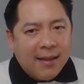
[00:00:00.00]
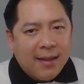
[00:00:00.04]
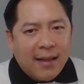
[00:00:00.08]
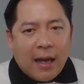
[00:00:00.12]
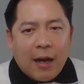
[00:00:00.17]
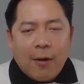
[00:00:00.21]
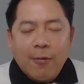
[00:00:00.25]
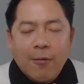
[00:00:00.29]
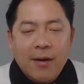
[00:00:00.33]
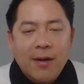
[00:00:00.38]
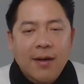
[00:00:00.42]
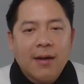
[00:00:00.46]

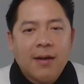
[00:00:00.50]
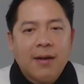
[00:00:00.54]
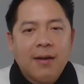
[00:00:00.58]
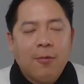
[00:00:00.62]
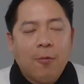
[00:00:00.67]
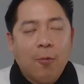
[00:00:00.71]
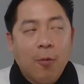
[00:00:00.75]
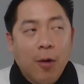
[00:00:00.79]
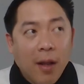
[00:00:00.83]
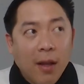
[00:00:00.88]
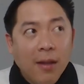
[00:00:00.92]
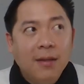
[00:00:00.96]
our
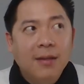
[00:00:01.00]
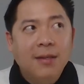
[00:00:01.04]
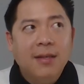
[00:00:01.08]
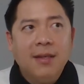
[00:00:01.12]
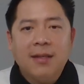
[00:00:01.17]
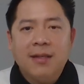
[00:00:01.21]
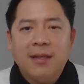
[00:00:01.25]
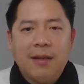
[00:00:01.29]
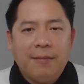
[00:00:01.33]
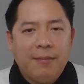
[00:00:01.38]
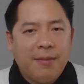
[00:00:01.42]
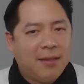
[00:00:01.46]
world
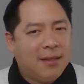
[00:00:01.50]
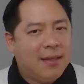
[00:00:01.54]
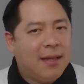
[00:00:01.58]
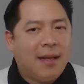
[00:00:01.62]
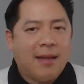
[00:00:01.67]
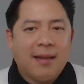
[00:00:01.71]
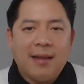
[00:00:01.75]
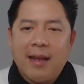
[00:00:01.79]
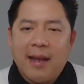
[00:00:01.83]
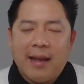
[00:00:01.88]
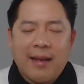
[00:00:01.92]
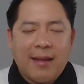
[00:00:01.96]
system is
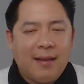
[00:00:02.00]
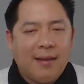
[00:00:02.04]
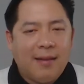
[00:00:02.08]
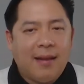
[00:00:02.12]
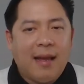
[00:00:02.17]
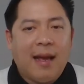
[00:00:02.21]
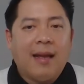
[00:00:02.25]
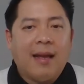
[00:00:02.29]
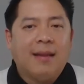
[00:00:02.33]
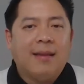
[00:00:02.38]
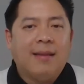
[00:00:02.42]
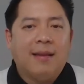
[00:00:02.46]
not like
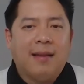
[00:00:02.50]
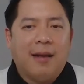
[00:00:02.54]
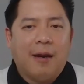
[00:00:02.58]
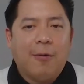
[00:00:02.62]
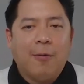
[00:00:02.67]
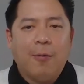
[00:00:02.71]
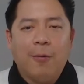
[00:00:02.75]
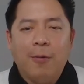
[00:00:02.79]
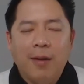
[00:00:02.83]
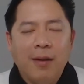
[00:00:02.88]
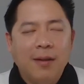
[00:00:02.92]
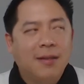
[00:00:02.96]
that.
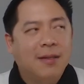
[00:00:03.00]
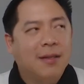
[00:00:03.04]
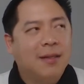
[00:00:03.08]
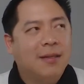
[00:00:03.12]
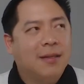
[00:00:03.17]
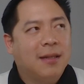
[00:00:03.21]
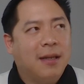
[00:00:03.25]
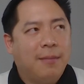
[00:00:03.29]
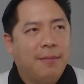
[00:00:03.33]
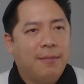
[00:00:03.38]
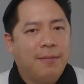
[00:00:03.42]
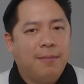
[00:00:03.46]
Our world
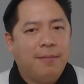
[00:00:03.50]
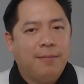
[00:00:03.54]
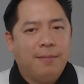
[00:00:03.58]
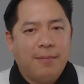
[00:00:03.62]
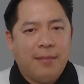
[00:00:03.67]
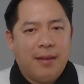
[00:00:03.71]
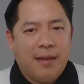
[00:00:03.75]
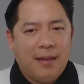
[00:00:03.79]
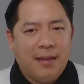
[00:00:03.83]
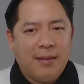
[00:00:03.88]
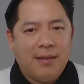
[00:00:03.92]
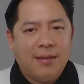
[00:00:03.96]
system
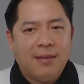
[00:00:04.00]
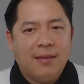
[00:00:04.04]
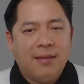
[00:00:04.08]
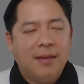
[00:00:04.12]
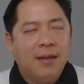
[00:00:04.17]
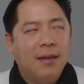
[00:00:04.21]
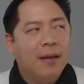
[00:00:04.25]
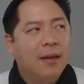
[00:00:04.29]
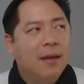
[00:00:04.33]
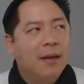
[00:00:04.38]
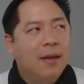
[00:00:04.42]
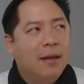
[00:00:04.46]
is,
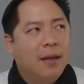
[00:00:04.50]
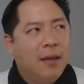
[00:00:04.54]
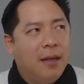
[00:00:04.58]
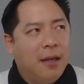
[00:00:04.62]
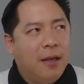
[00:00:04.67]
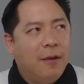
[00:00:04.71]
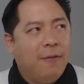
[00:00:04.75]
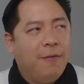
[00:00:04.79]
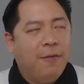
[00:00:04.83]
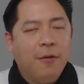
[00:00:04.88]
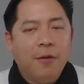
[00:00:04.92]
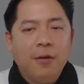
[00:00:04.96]

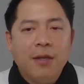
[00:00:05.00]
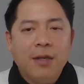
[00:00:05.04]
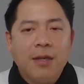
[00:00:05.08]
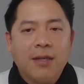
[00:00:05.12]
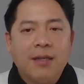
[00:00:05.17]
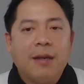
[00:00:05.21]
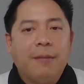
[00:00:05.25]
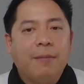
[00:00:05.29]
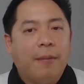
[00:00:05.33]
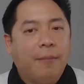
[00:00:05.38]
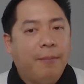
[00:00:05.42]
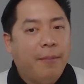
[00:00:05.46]
if you just
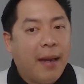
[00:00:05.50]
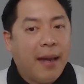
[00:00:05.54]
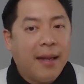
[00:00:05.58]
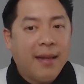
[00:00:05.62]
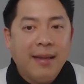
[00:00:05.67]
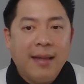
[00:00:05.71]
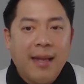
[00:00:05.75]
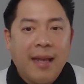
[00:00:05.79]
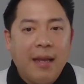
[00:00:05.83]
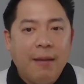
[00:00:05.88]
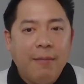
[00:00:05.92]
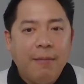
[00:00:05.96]
have a bad
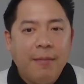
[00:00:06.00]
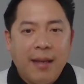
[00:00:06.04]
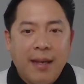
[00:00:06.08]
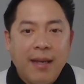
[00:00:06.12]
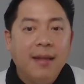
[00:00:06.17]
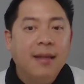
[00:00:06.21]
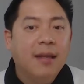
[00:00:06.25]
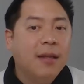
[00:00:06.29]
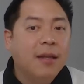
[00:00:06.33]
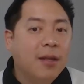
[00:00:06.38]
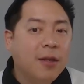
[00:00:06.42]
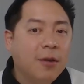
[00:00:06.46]
name in
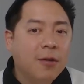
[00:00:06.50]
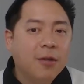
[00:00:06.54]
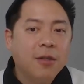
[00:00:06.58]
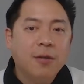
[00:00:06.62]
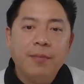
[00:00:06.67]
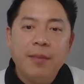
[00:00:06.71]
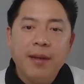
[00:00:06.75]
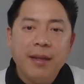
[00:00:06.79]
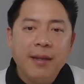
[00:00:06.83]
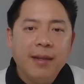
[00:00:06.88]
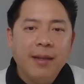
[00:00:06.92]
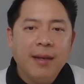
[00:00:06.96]
the news
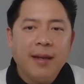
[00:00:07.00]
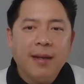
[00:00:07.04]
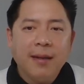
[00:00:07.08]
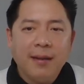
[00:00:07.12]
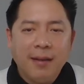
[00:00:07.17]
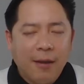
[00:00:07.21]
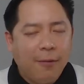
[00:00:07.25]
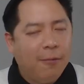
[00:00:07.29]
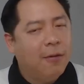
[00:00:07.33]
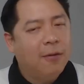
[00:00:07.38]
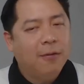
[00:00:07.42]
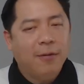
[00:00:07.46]
media,
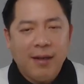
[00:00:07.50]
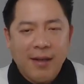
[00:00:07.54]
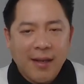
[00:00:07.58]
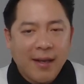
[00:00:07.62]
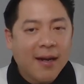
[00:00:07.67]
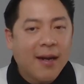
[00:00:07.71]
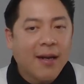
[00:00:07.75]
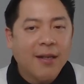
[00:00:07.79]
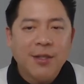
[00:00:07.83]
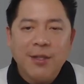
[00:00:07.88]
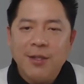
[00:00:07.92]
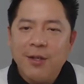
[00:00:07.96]
they will really
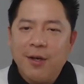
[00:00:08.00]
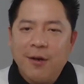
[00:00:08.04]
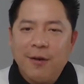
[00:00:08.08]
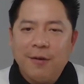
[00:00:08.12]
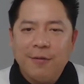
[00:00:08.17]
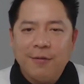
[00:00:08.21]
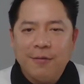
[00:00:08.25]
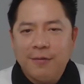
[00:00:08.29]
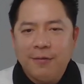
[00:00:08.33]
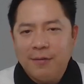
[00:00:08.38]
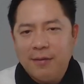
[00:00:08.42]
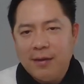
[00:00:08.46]
cut you off.
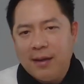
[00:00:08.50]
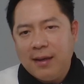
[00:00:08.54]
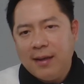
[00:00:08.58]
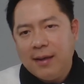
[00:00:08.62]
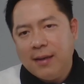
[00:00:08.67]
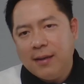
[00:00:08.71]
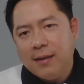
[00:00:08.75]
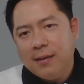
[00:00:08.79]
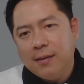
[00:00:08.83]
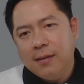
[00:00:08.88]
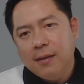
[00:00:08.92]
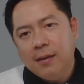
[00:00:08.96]

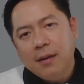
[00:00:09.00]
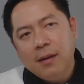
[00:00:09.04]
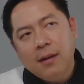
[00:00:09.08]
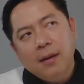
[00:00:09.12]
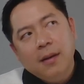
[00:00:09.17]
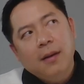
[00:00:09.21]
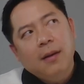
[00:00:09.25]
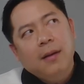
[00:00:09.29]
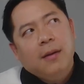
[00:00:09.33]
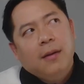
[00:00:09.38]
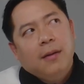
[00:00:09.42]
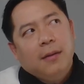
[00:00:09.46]
And
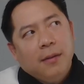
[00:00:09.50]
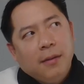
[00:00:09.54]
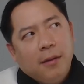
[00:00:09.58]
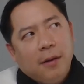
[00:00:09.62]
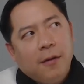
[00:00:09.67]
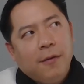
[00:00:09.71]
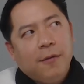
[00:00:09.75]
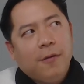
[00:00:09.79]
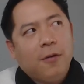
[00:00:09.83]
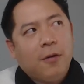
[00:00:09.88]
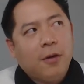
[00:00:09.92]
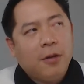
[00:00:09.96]

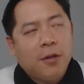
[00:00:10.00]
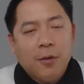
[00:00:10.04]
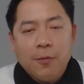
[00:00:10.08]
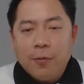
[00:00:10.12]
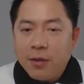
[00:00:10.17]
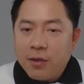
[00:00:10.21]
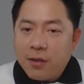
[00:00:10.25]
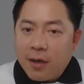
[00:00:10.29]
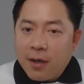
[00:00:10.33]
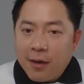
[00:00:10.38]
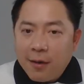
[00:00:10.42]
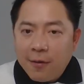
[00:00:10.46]
of course, it
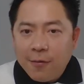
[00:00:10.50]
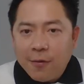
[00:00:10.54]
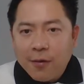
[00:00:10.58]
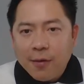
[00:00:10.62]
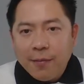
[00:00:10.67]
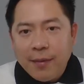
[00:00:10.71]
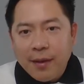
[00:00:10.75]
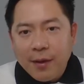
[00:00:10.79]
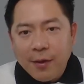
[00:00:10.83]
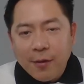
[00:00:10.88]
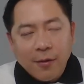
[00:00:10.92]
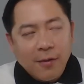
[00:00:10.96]
was hard for
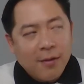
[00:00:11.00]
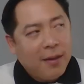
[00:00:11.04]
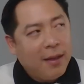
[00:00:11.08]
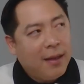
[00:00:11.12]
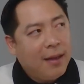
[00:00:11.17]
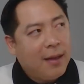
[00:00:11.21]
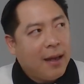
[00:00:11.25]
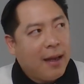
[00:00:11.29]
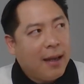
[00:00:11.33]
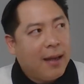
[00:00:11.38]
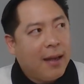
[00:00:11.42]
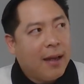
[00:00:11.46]
me. Good thing
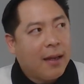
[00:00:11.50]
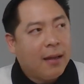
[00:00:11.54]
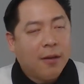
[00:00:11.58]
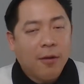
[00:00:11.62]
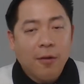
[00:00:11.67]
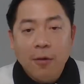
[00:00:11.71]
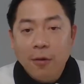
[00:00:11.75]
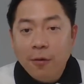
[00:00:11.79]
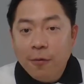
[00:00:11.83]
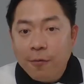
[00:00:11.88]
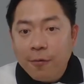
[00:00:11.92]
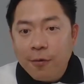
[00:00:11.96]
I got
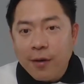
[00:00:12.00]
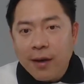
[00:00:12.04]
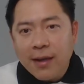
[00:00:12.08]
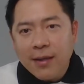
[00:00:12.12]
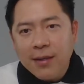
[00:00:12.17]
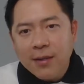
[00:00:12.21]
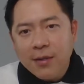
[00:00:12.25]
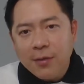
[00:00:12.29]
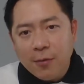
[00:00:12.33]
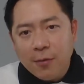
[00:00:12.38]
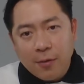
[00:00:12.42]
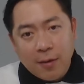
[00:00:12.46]
good
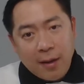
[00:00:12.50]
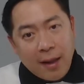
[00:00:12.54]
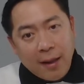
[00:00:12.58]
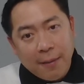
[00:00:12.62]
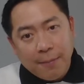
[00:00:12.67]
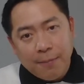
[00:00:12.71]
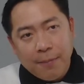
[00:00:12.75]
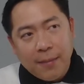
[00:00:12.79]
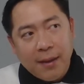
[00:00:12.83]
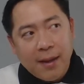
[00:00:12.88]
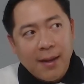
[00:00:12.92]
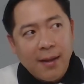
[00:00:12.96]
friends who helped
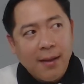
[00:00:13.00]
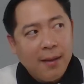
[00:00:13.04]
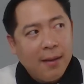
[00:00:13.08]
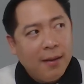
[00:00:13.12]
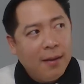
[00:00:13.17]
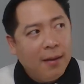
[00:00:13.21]
me.